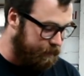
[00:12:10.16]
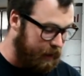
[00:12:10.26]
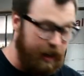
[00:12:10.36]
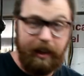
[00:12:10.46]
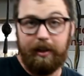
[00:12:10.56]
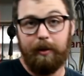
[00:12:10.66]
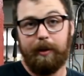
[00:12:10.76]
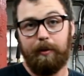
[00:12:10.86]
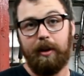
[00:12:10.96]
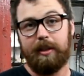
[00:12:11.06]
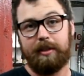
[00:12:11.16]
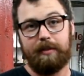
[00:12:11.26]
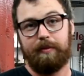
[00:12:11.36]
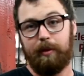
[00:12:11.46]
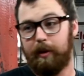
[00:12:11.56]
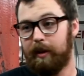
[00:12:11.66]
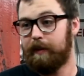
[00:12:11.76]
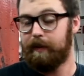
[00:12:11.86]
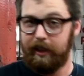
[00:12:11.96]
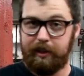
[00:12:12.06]
and I know what works for
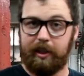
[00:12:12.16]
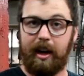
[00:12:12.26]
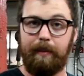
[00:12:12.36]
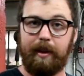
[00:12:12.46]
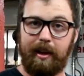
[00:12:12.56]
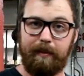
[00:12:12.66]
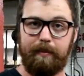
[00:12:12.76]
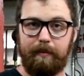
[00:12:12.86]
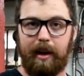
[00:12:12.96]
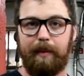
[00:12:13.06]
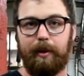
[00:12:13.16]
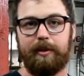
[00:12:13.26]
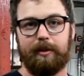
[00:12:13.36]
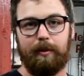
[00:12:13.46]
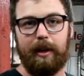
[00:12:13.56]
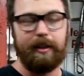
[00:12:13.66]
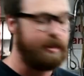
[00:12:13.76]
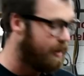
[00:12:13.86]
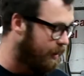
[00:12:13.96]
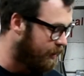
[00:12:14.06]
this shop and my personal welding
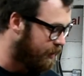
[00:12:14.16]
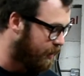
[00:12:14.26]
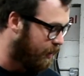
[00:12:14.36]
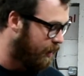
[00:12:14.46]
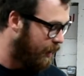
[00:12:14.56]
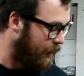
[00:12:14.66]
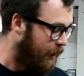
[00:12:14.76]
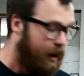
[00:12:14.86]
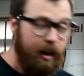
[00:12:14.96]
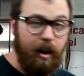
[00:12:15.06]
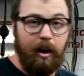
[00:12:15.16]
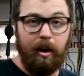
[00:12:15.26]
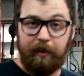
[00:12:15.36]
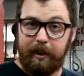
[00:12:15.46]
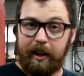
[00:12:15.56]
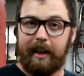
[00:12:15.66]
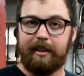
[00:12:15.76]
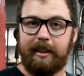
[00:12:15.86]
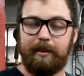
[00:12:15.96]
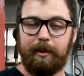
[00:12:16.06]
skills. So hopefully you guys
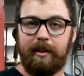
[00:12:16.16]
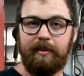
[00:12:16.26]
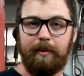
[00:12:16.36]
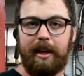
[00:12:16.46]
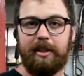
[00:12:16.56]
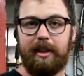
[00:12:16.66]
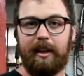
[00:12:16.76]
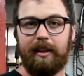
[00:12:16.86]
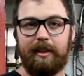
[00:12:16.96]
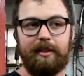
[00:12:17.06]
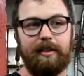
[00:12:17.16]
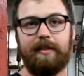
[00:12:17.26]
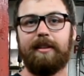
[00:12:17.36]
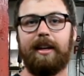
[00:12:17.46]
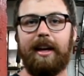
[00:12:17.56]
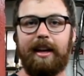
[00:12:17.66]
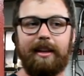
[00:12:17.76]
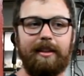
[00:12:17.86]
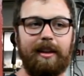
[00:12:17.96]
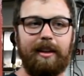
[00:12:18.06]
got some good information out of this,
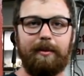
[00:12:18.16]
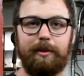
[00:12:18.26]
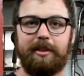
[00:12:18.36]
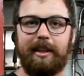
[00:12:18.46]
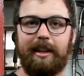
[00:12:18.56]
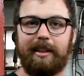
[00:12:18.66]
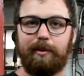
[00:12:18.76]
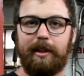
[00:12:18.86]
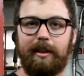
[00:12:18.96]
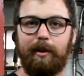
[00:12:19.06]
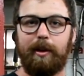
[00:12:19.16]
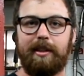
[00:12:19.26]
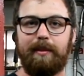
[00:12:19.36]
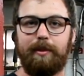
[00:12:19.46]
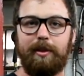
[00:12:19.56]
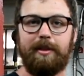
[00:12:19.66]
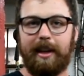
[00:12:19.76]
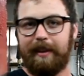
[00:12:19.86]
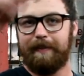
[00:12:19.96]
and we'll see you next week on Quick Tip Tuesday.